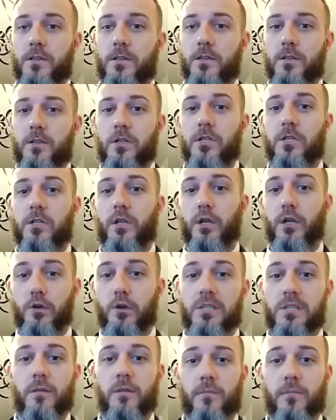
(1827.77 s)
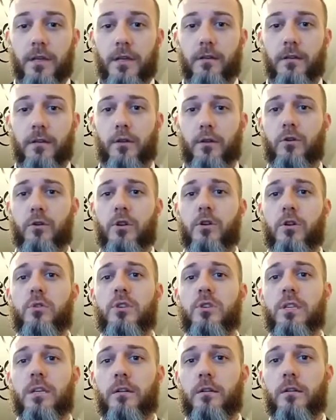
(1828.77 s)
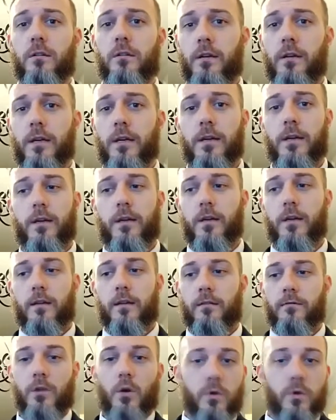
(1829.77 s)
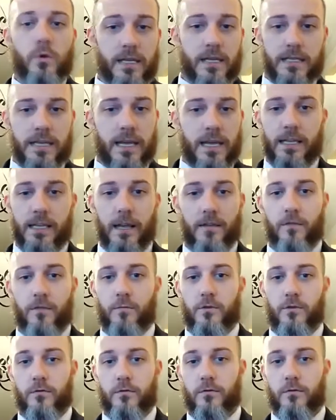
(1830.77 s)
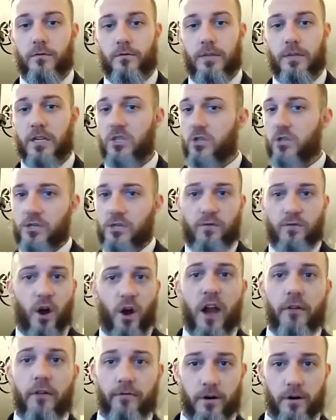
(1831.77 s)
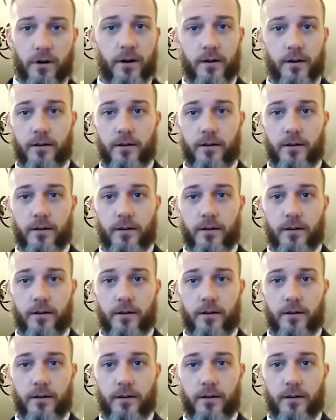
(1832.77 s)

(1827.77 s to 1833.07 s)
just learn something, learn a new skill, no one can take that from you. That's yours forever.